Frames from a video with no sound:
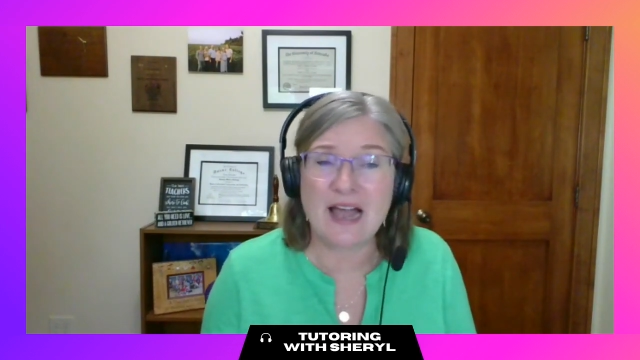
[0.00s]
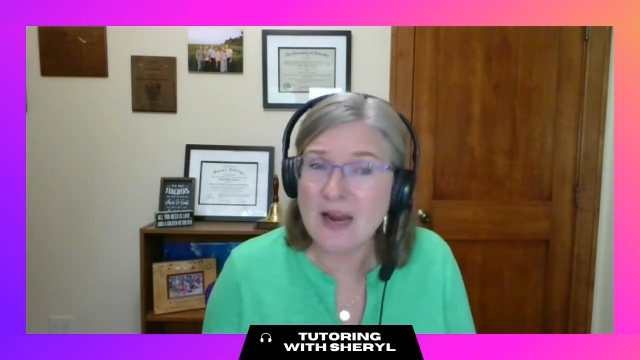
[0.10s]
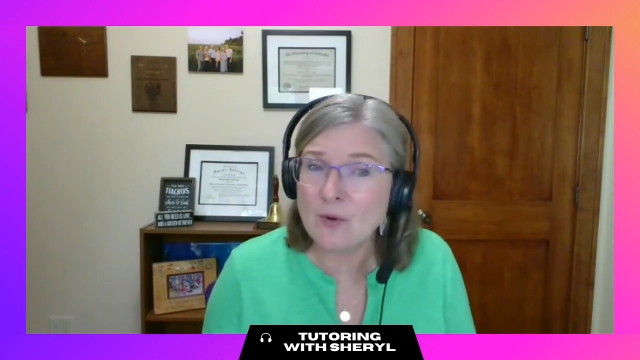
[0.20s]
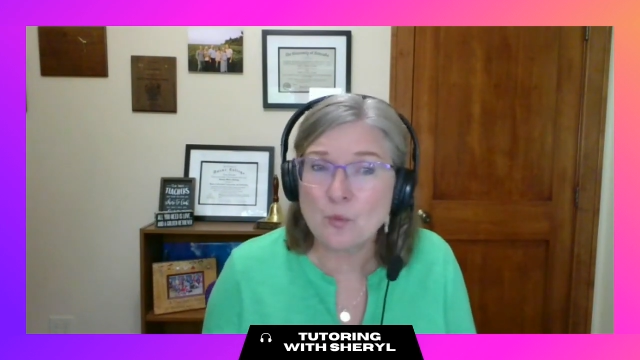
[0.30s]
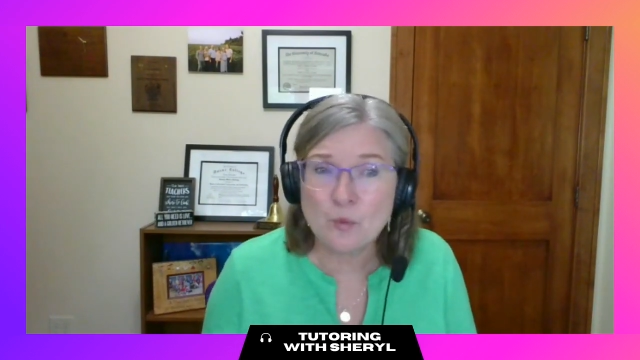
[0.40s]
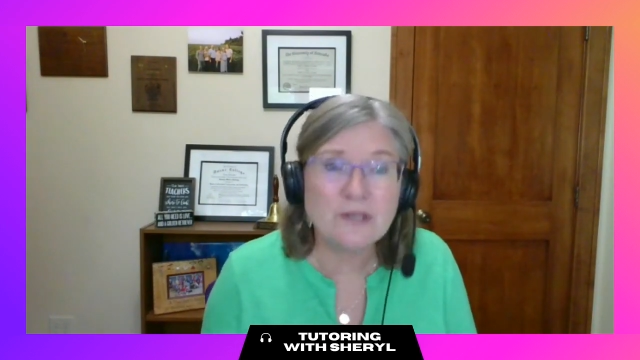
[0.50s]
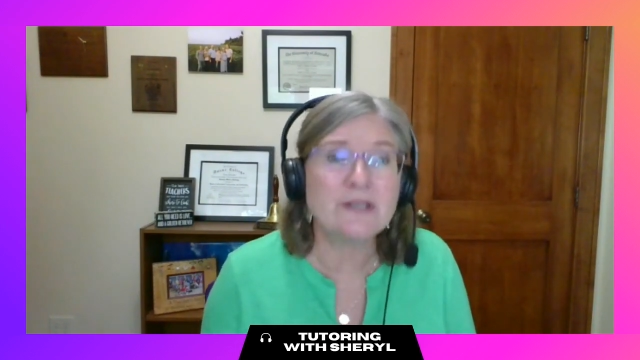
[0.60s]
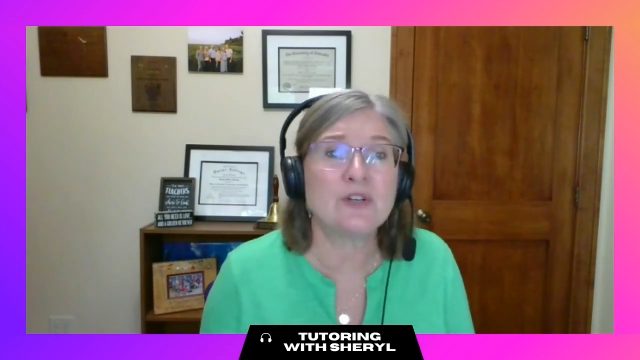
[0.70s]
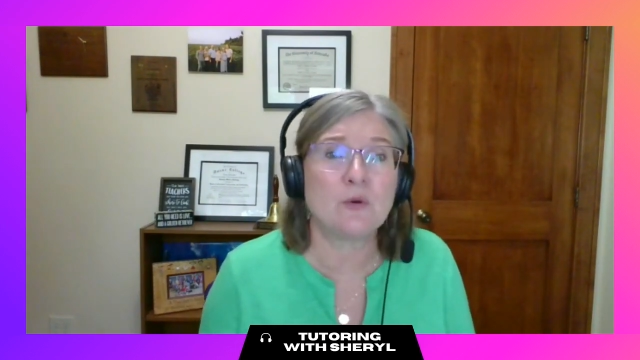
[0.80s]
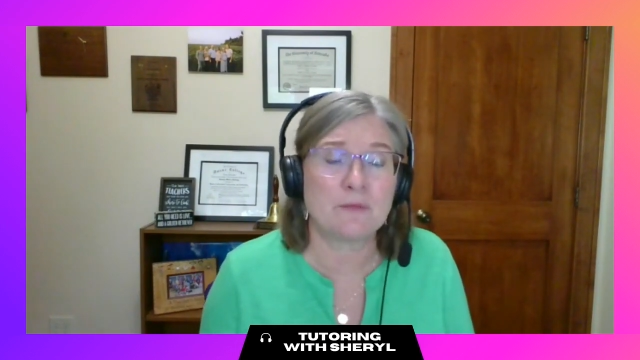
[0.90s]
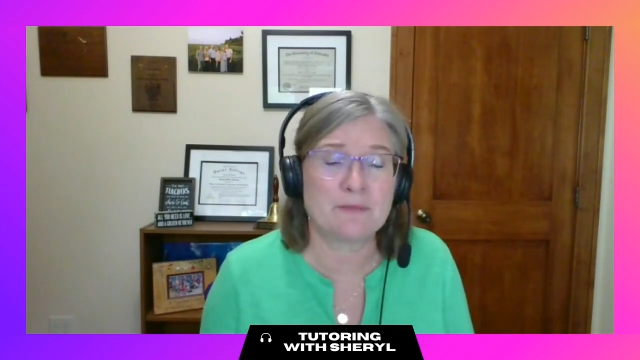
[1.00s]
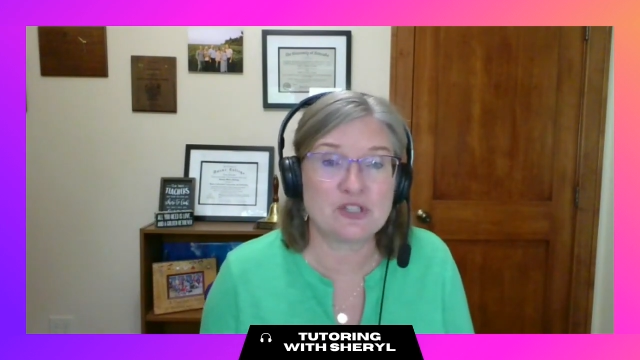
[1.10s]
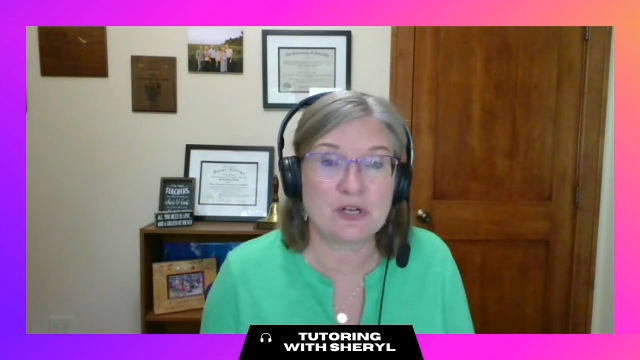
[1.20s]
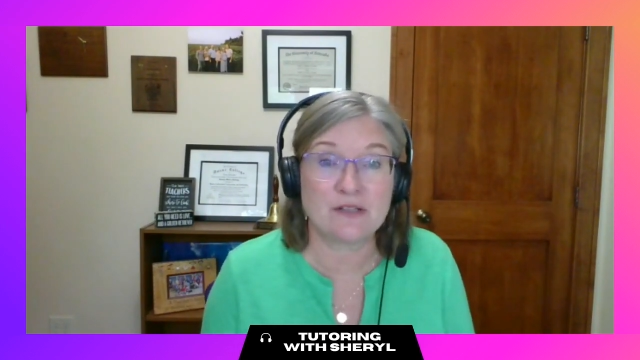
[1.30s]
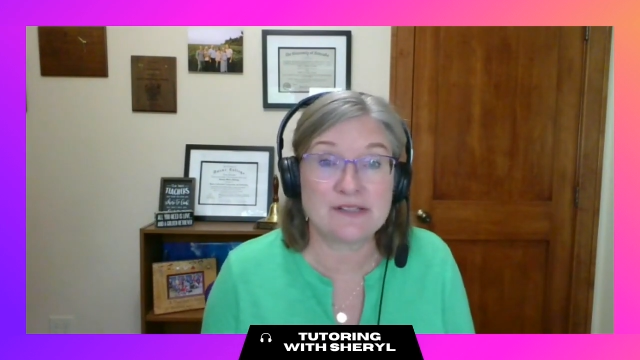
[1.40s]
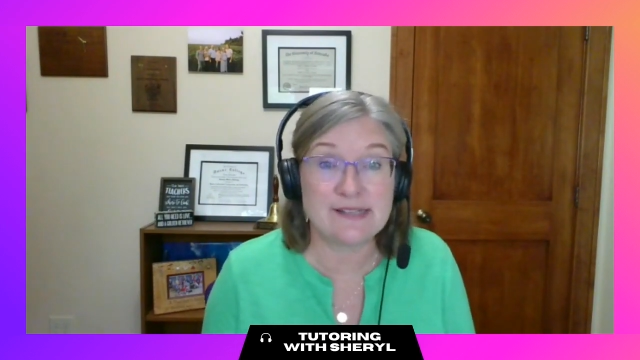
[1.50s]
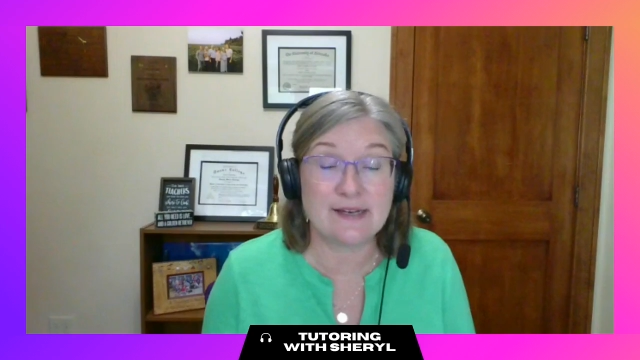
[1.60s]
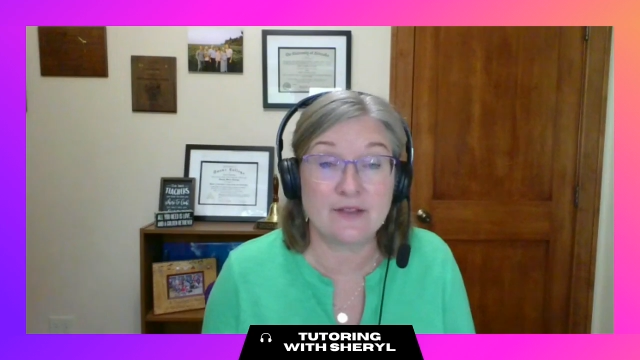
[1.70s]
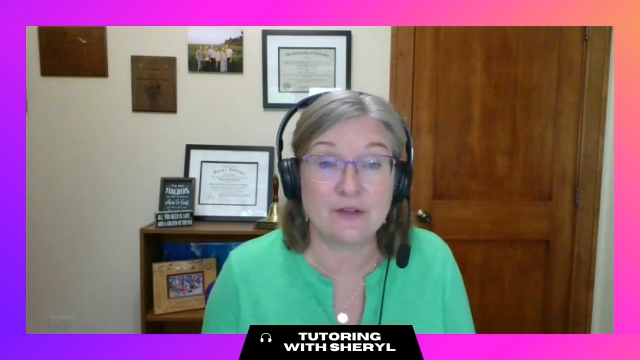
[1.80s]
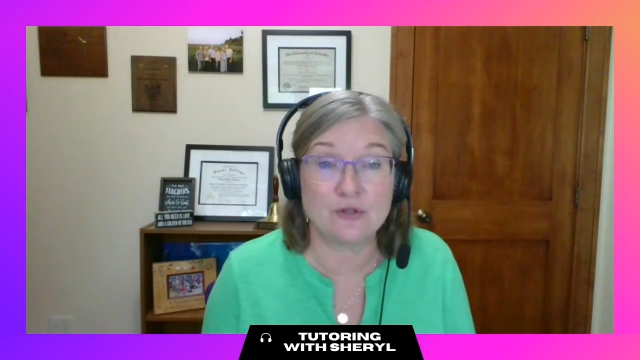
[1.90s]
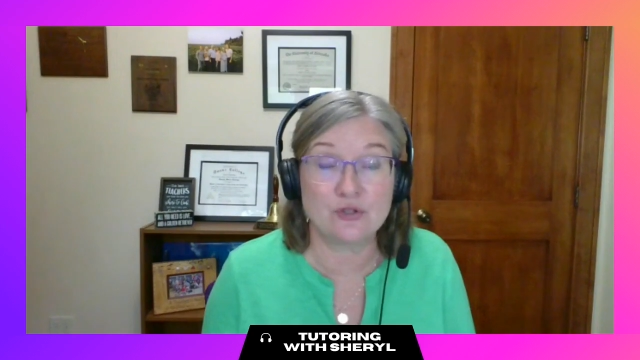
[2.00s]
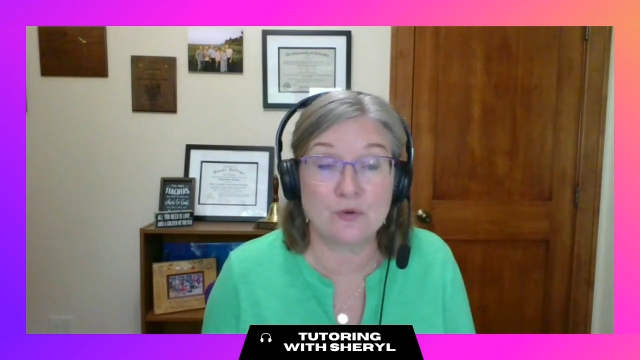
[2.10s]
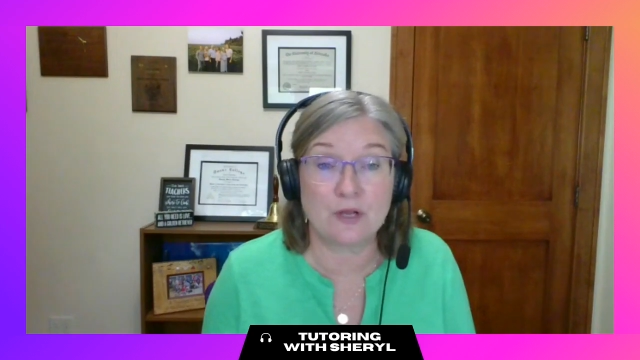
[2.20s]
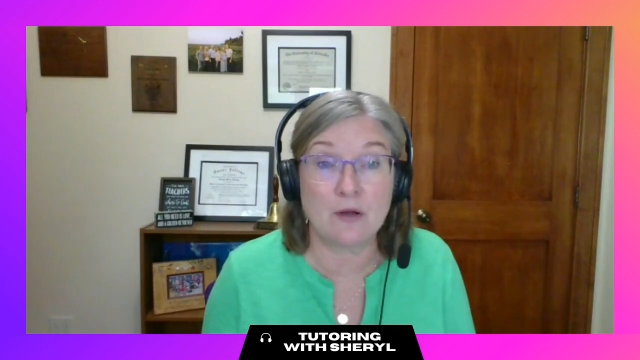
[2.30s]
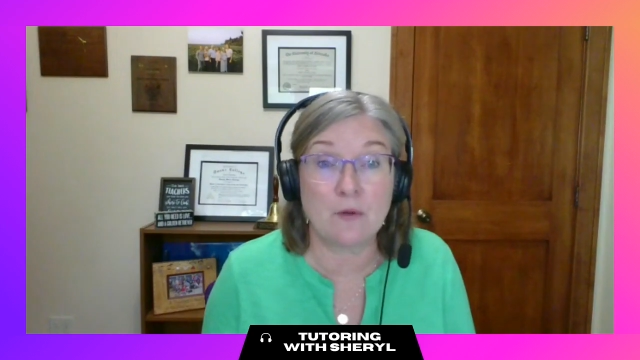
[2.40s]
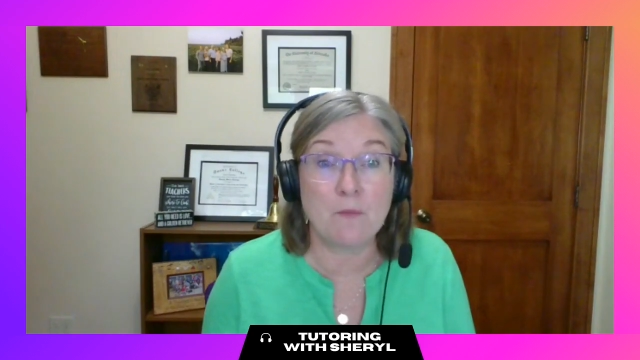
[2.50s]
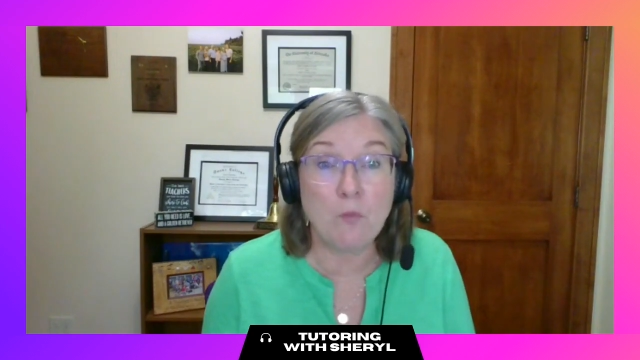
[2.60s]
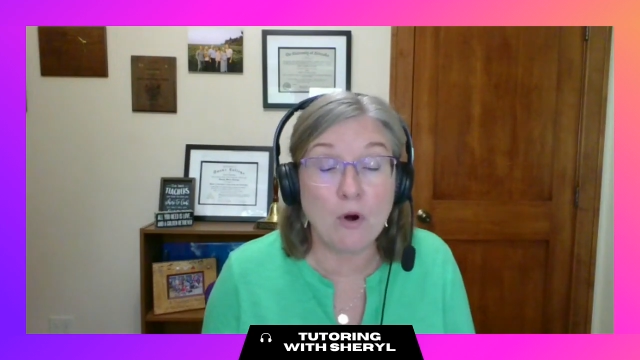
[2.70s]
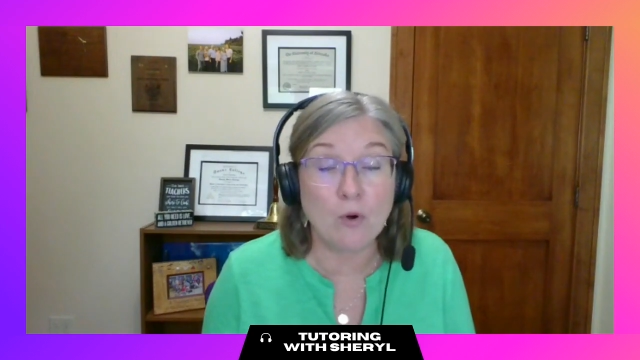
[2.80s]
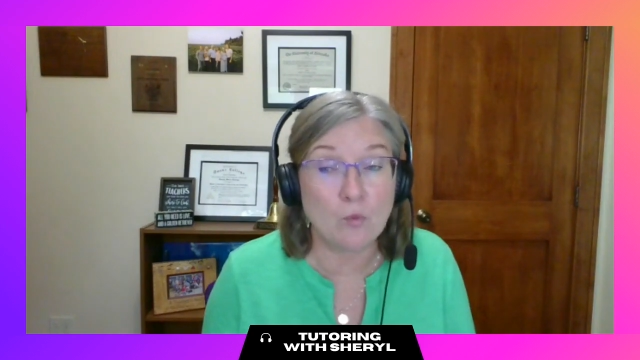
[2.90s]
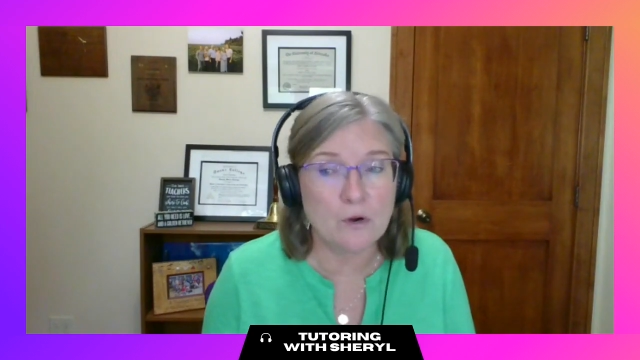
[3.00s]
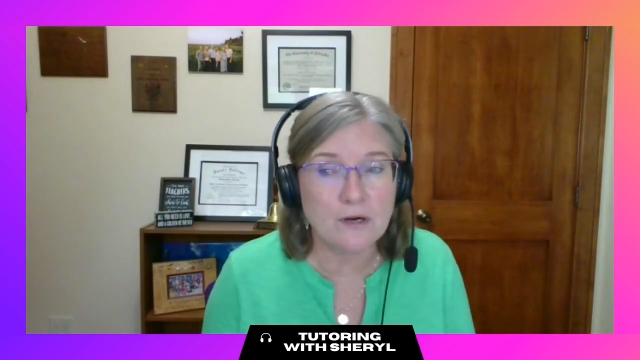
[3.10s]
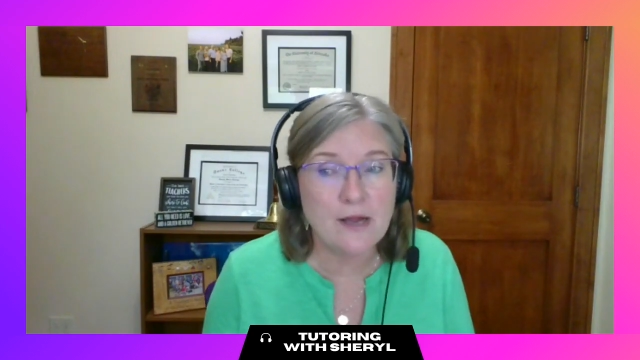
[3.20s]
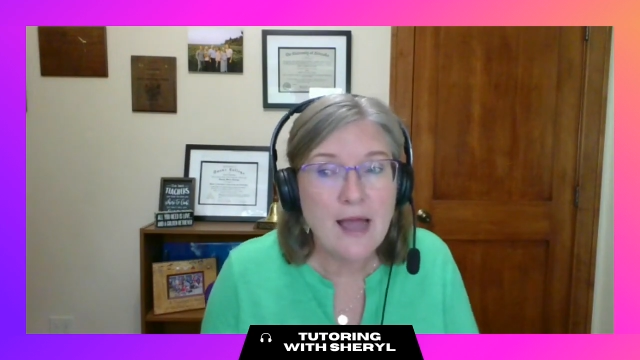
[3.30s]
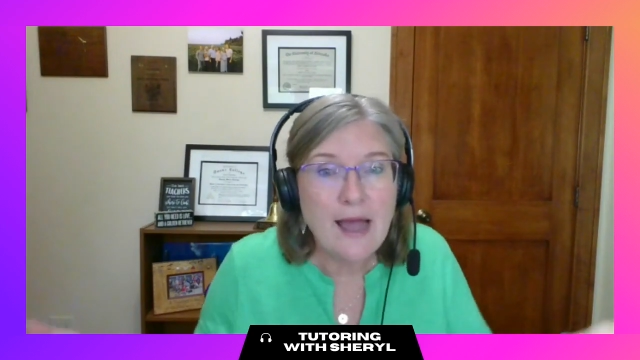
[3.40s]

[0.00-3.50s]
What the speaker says: I really don't want my child sitting there doing more work,